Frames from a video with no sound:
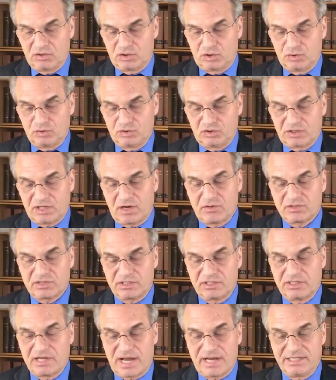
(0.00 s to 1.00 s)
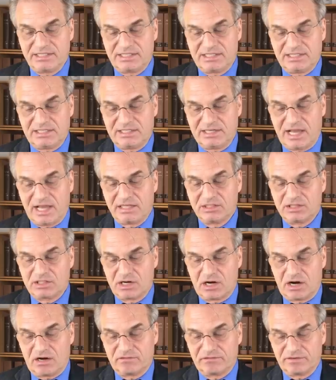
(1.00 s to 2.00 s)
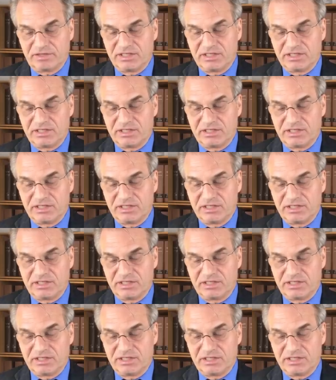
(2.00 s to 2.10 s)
2019 nCoV